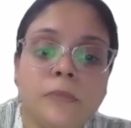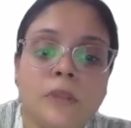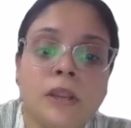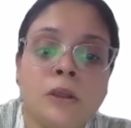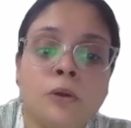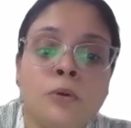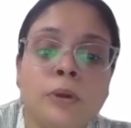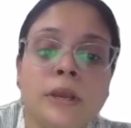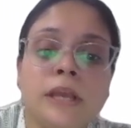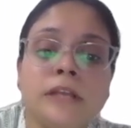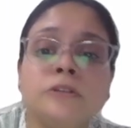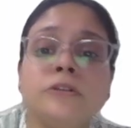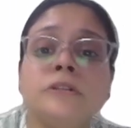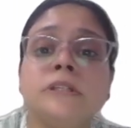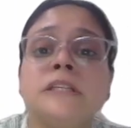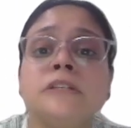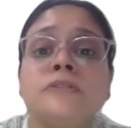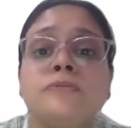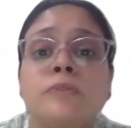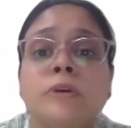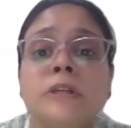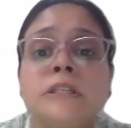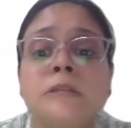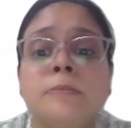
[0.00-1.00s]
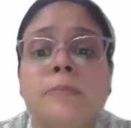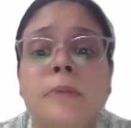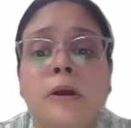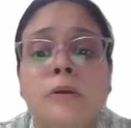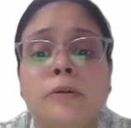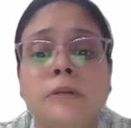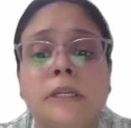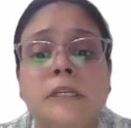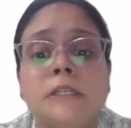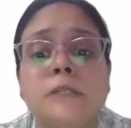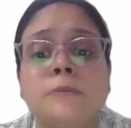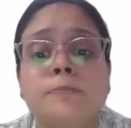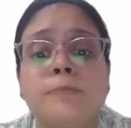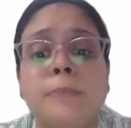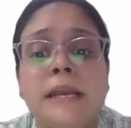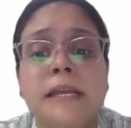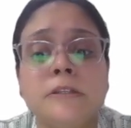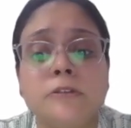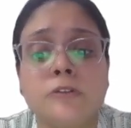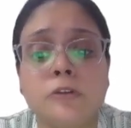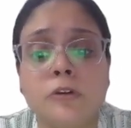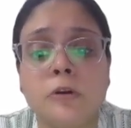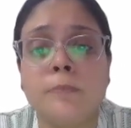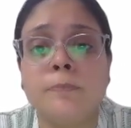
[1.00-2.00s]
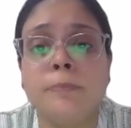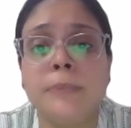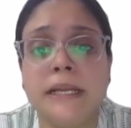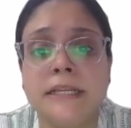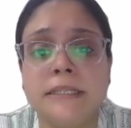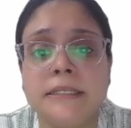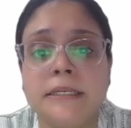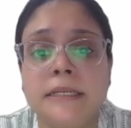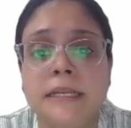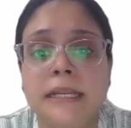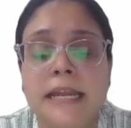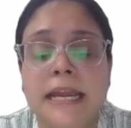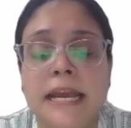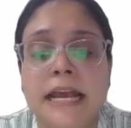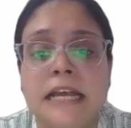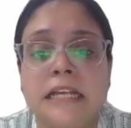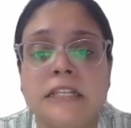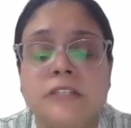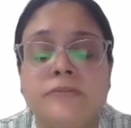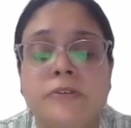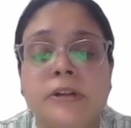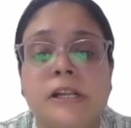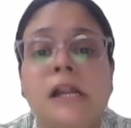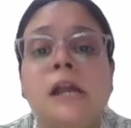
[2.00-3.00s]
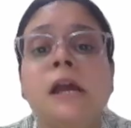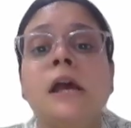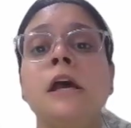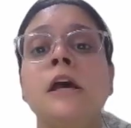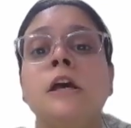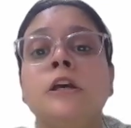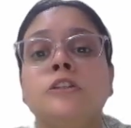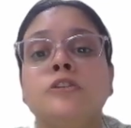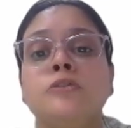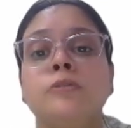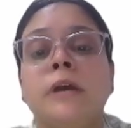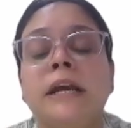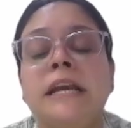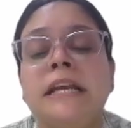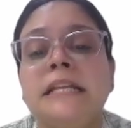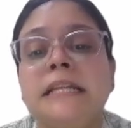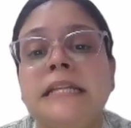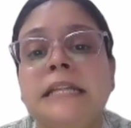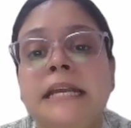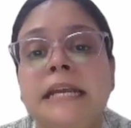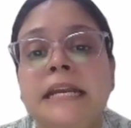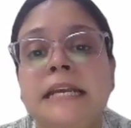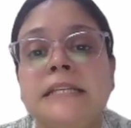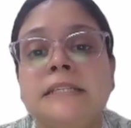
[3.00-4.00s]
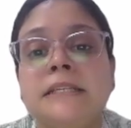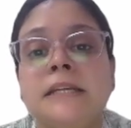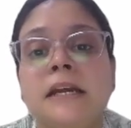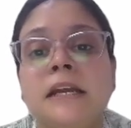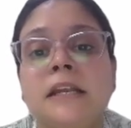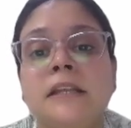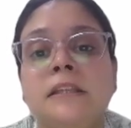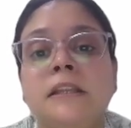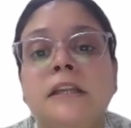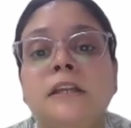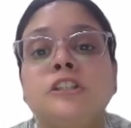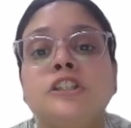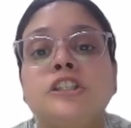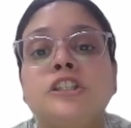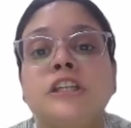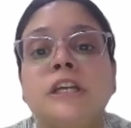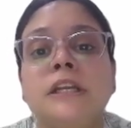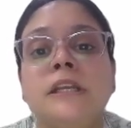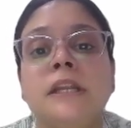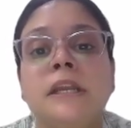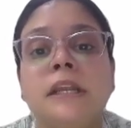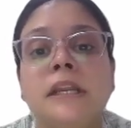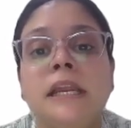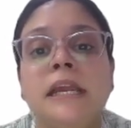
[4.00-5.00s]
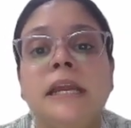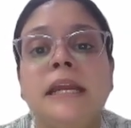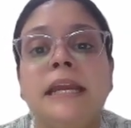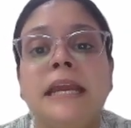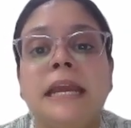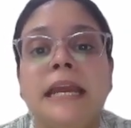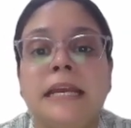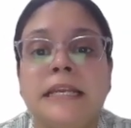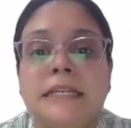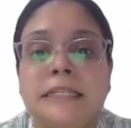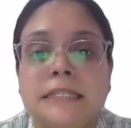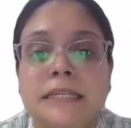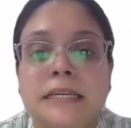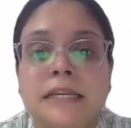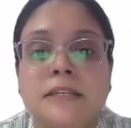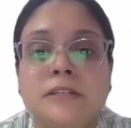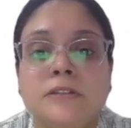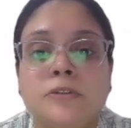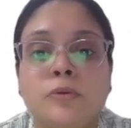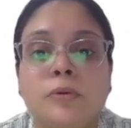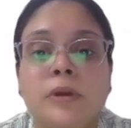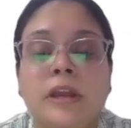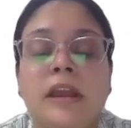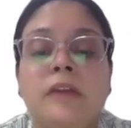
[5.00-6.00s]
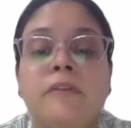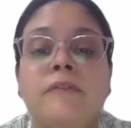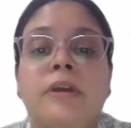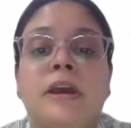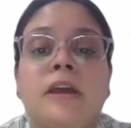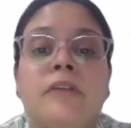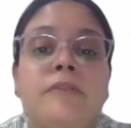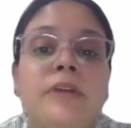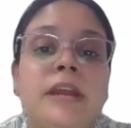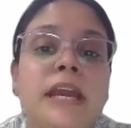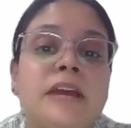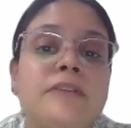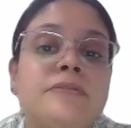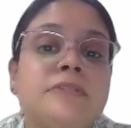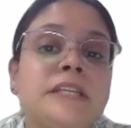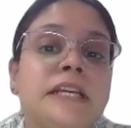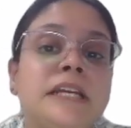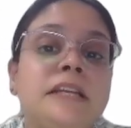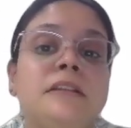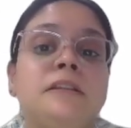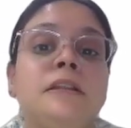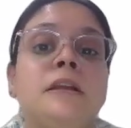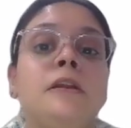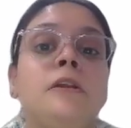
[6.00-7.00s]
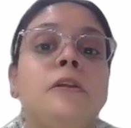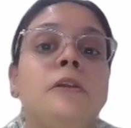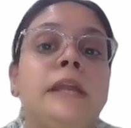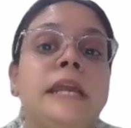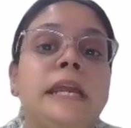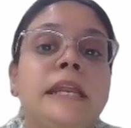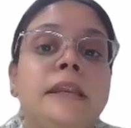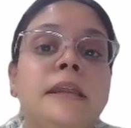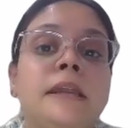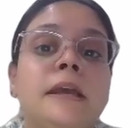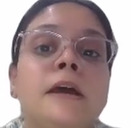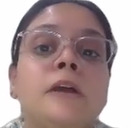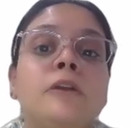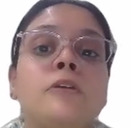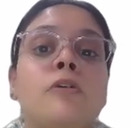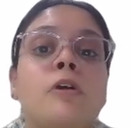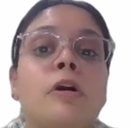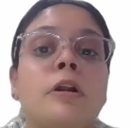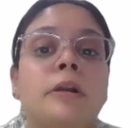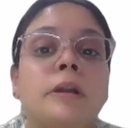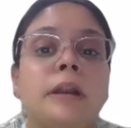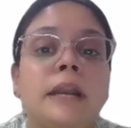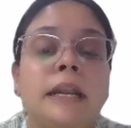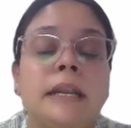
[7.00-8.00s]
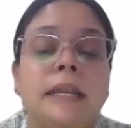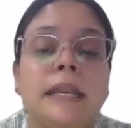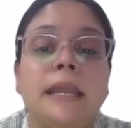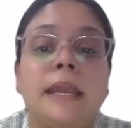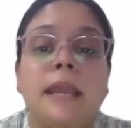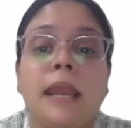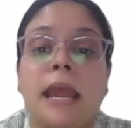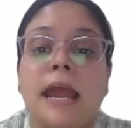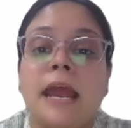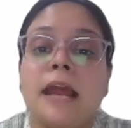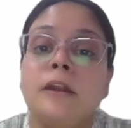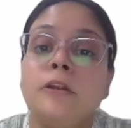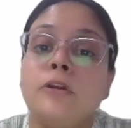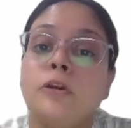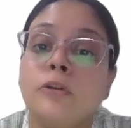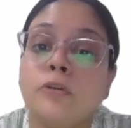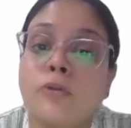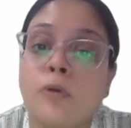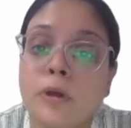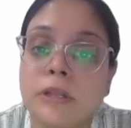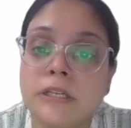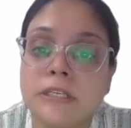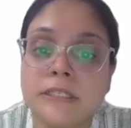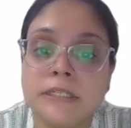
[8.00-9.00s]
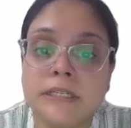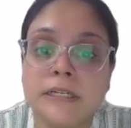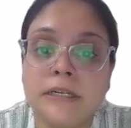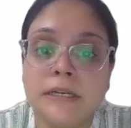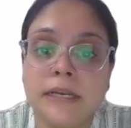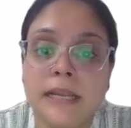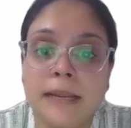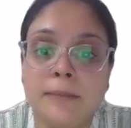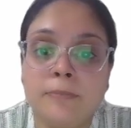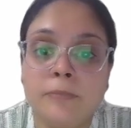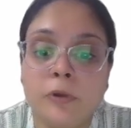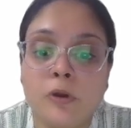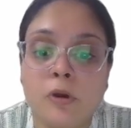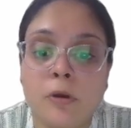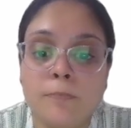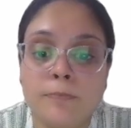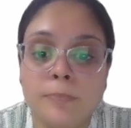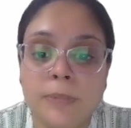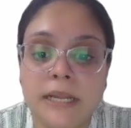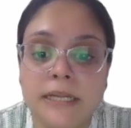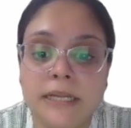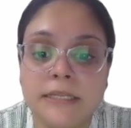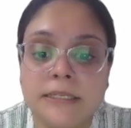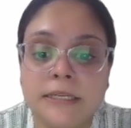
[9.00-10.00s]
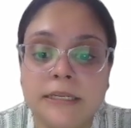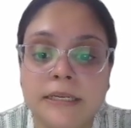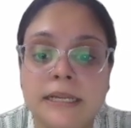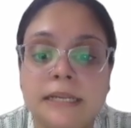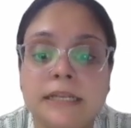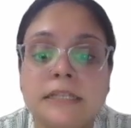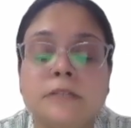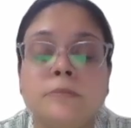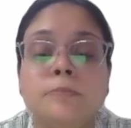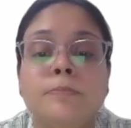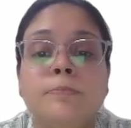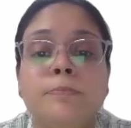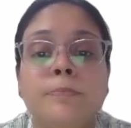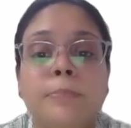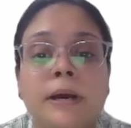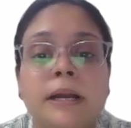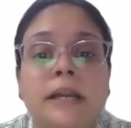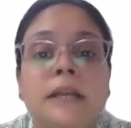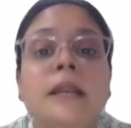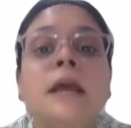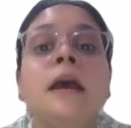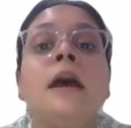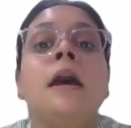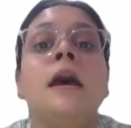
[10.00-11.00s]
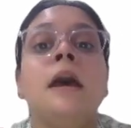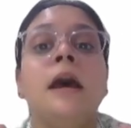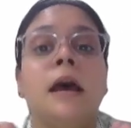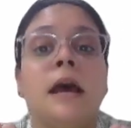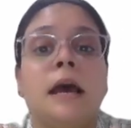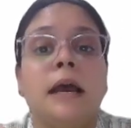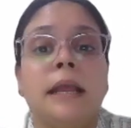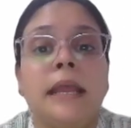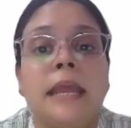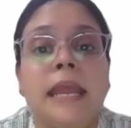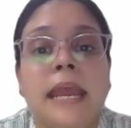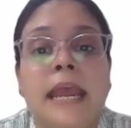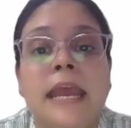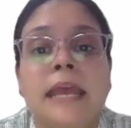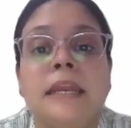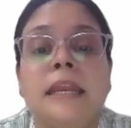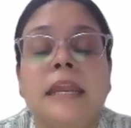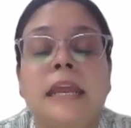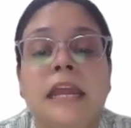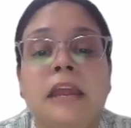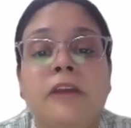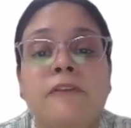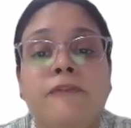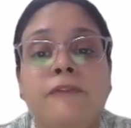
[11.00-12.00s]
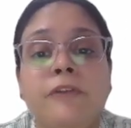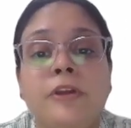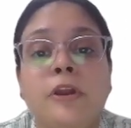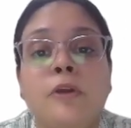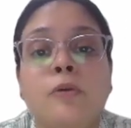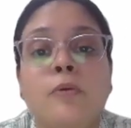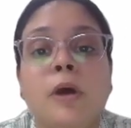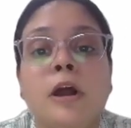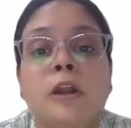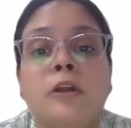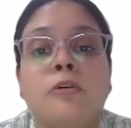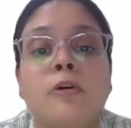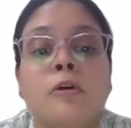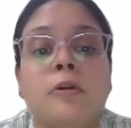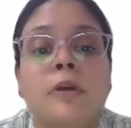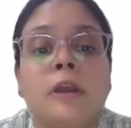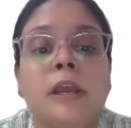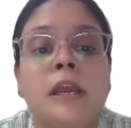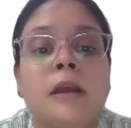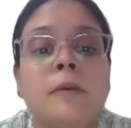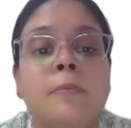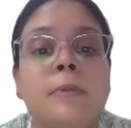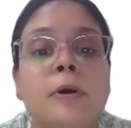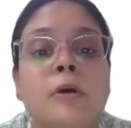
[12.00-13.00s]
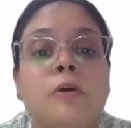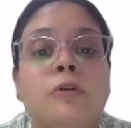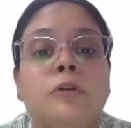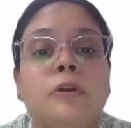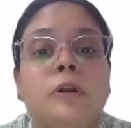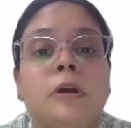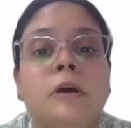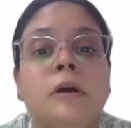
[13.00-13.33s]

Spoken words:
Okay, so this was about the space complexity as well. So guys, these are the generic cases, okay, where we have seen the linear, quadratic and your constant time complexities. But again, if you are talking about